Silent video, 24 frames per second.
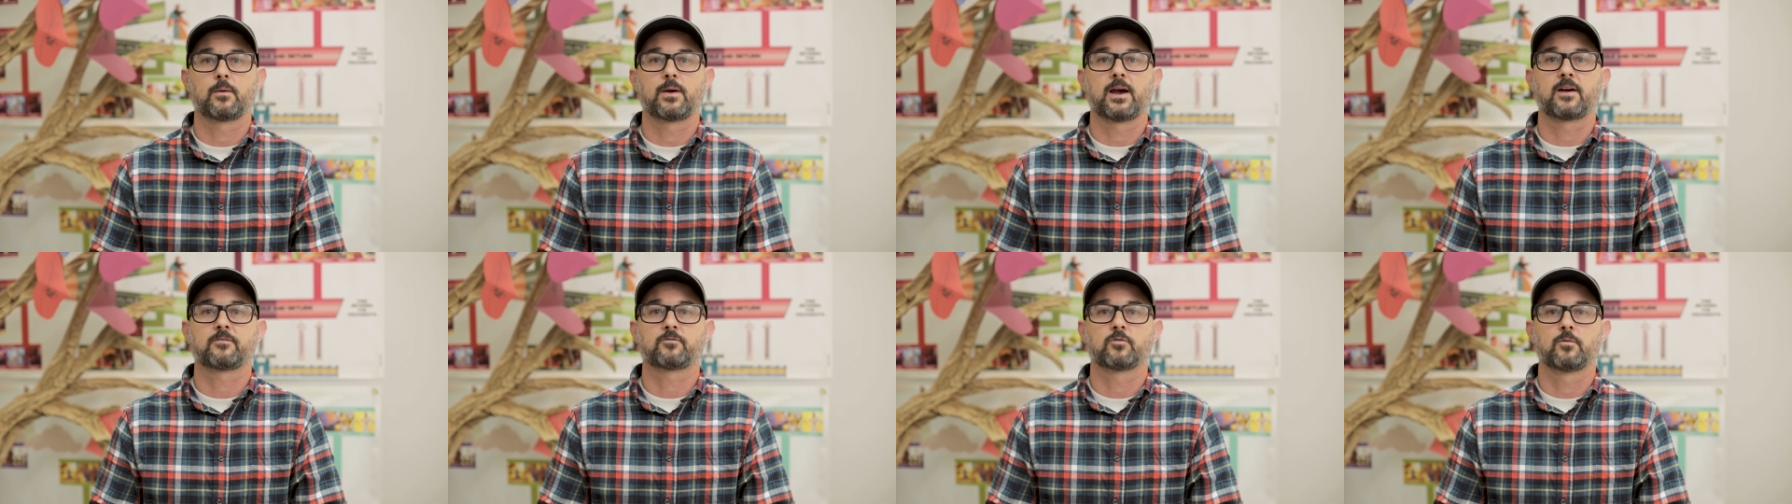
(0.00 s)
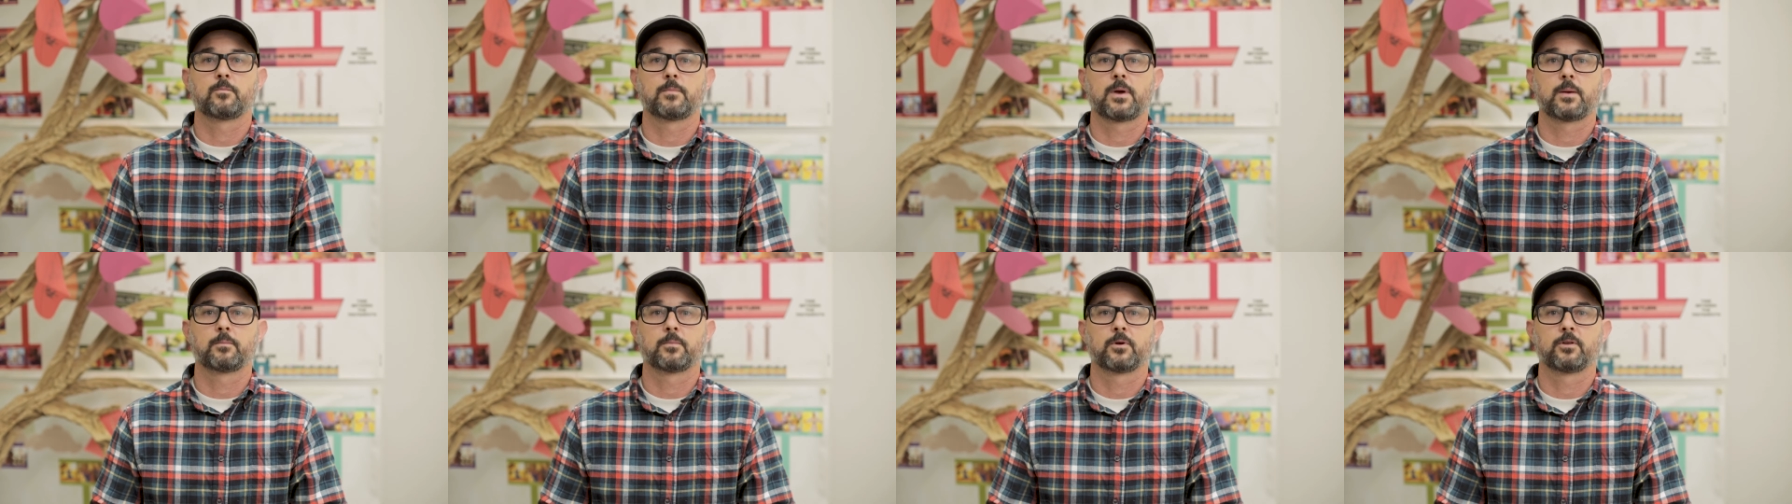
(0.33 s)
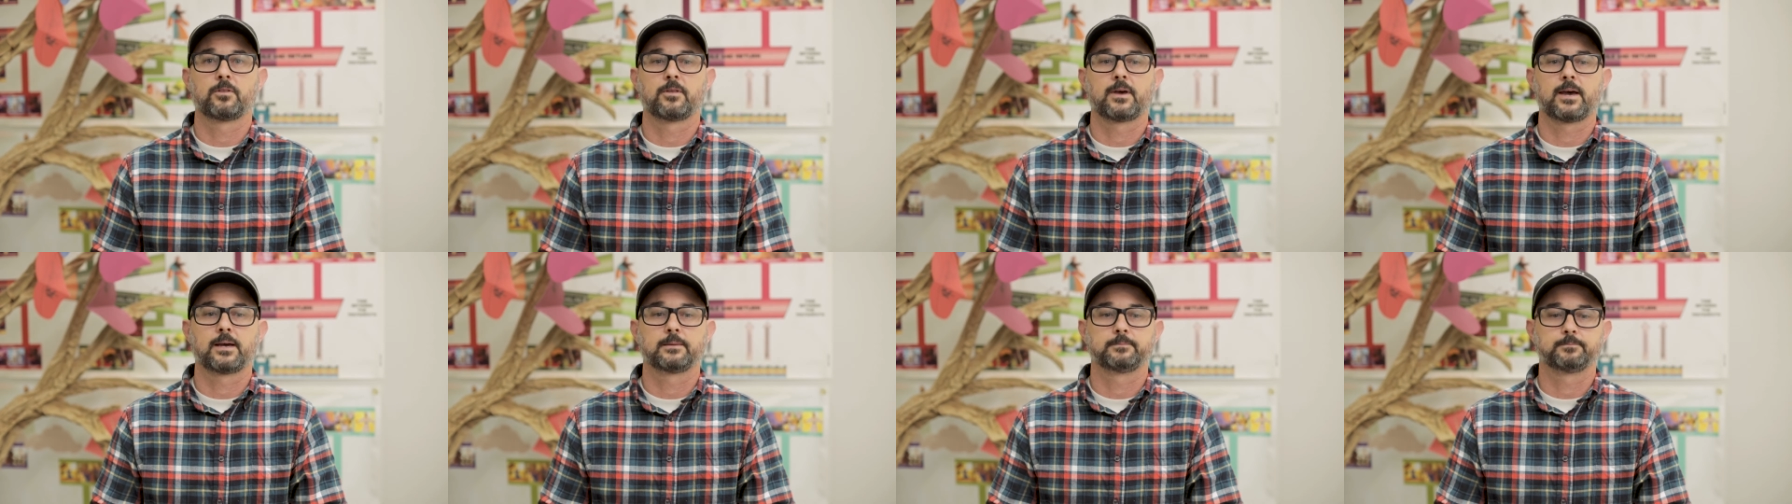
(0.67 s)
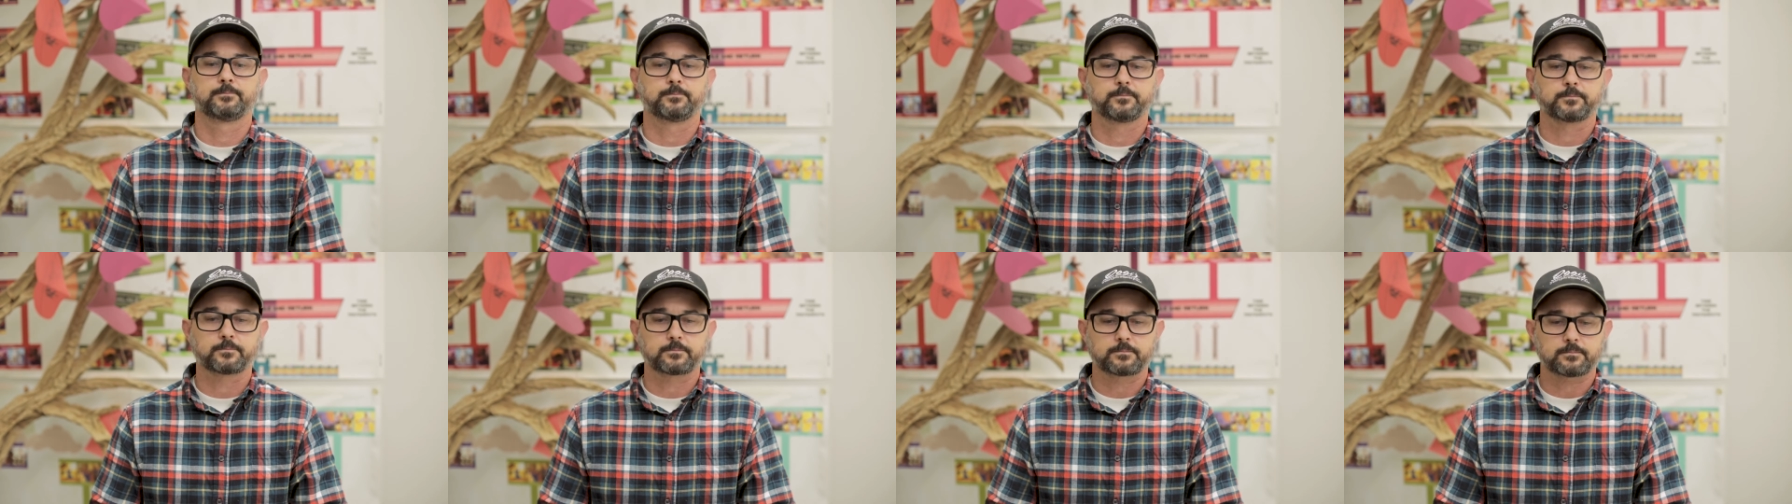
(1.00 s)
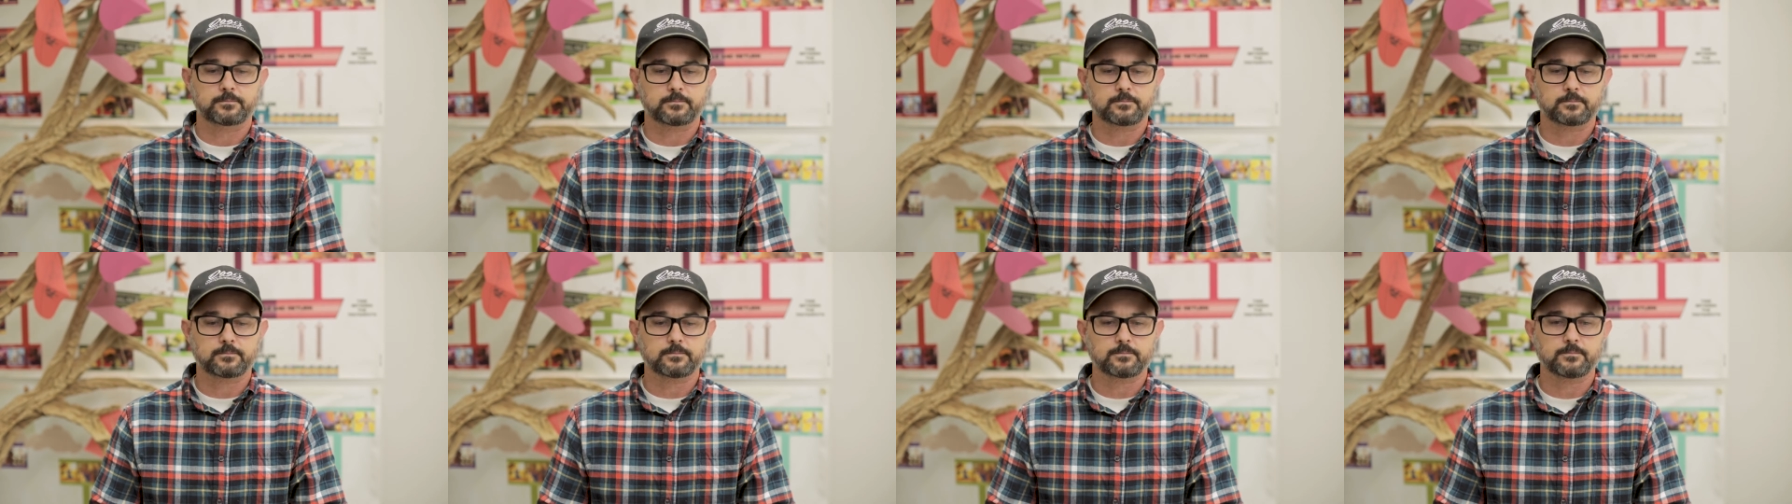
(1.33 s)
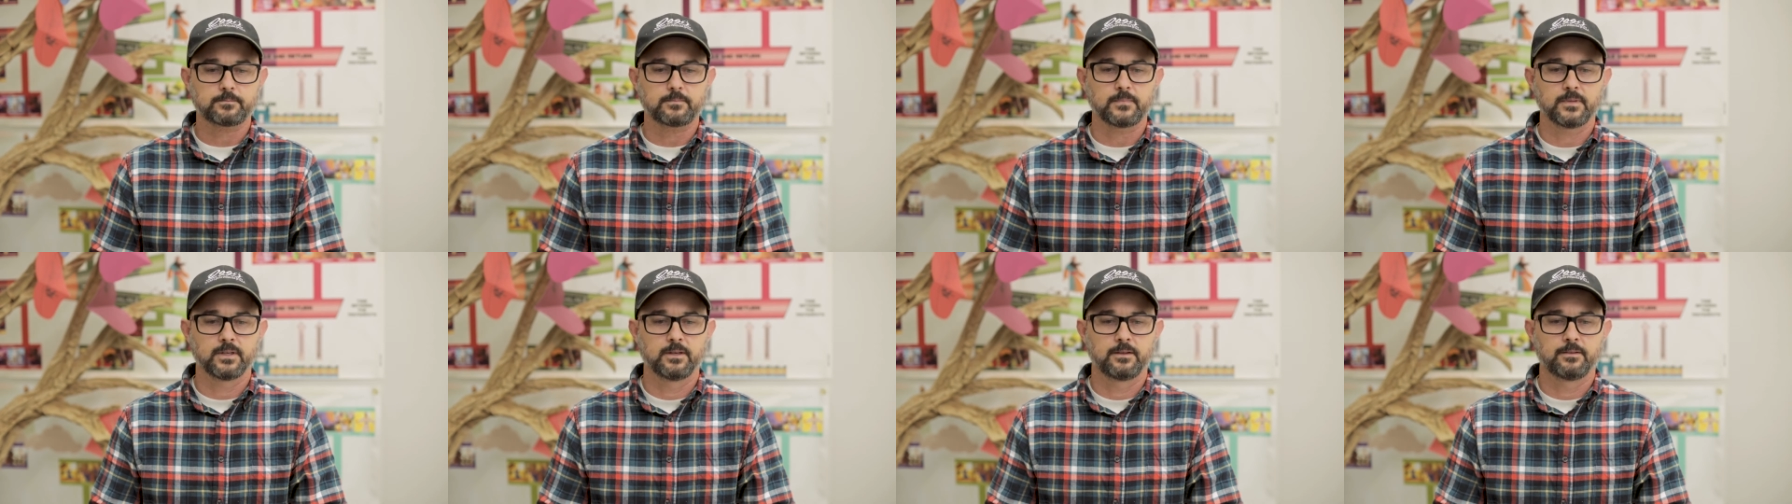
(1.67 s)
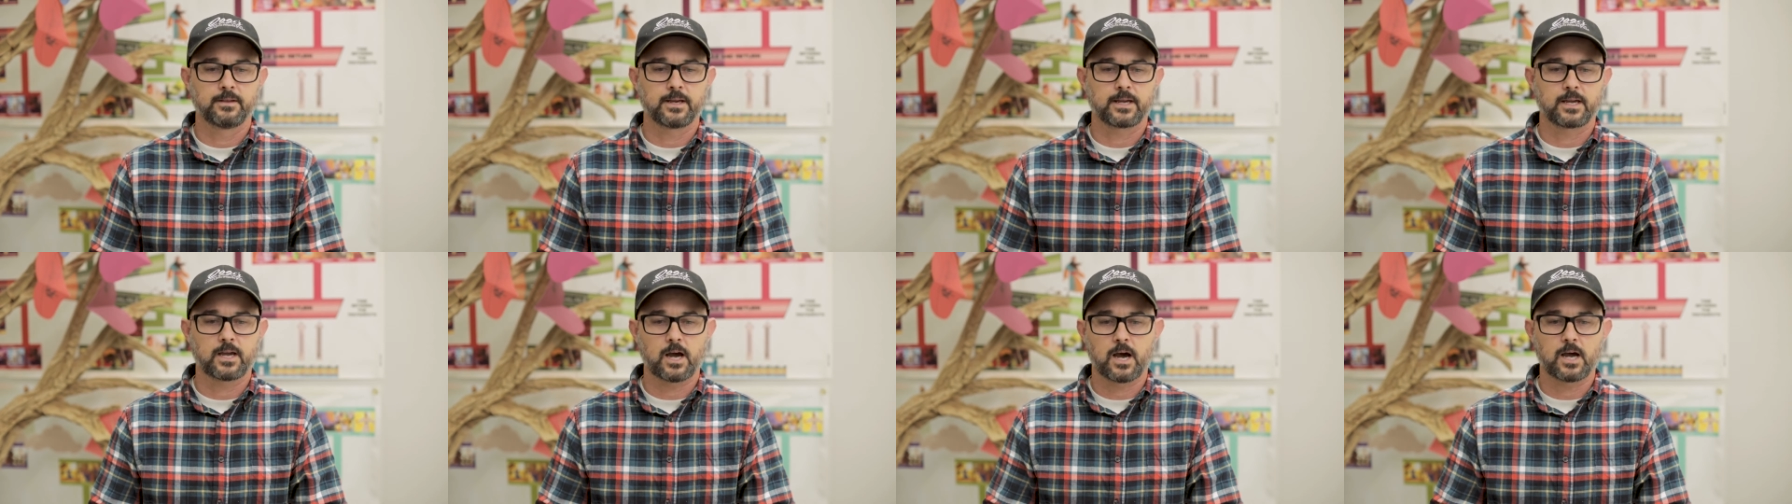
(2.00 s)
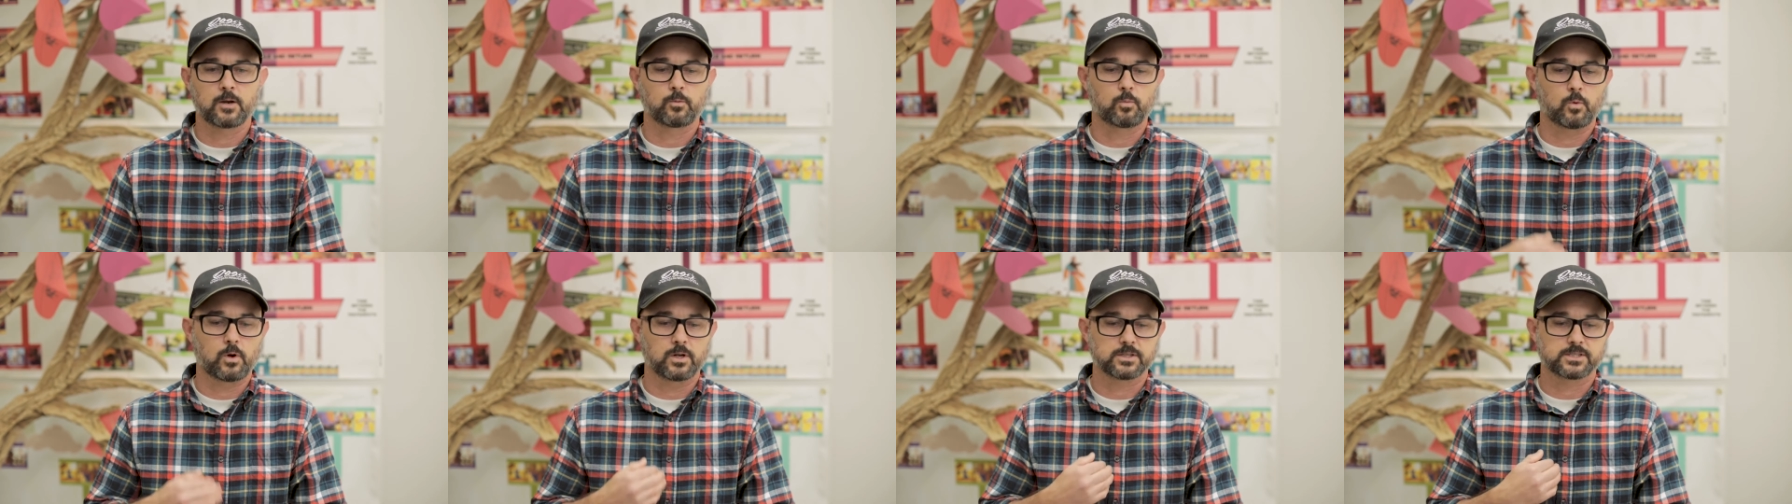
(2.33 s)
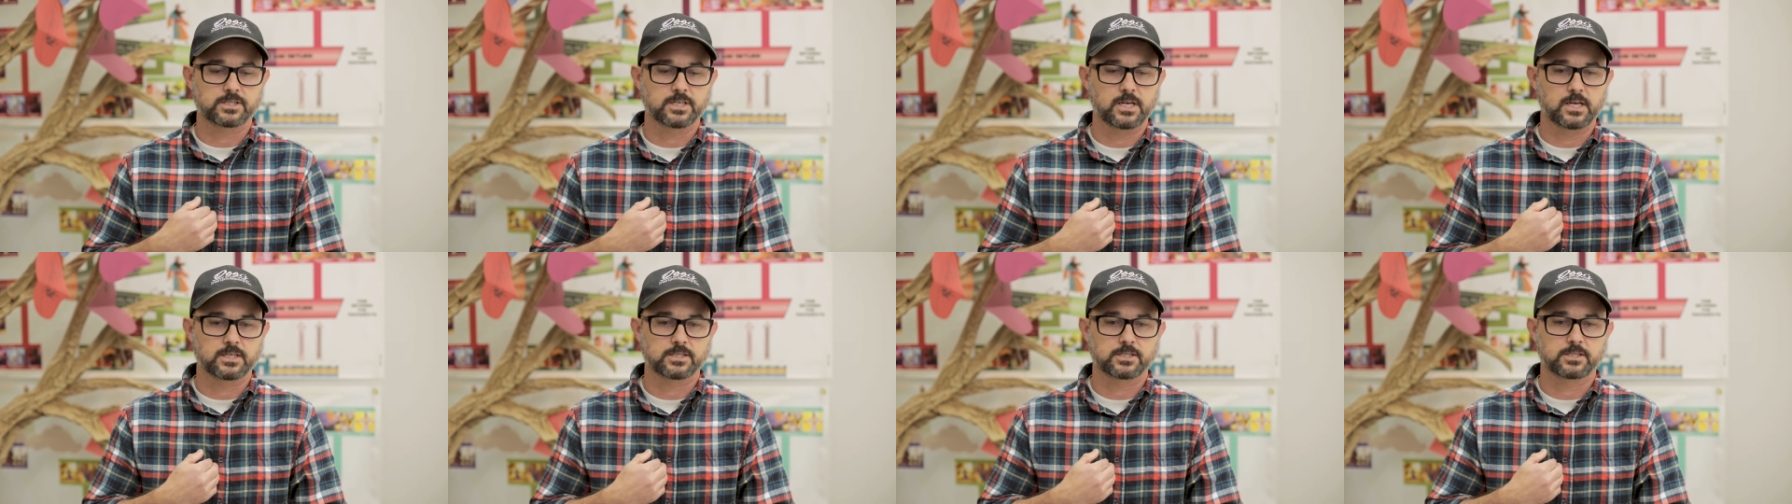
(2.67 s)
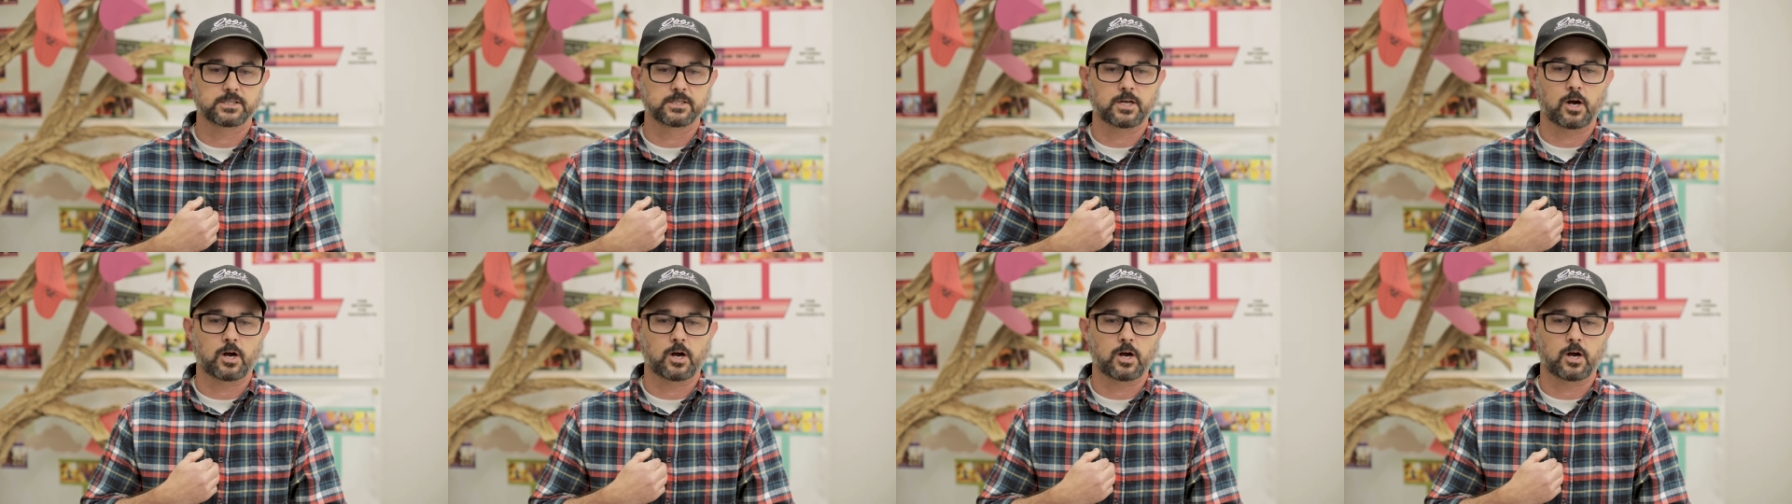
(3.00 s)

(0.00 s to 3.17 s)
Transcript: We have to remember that that God wants us,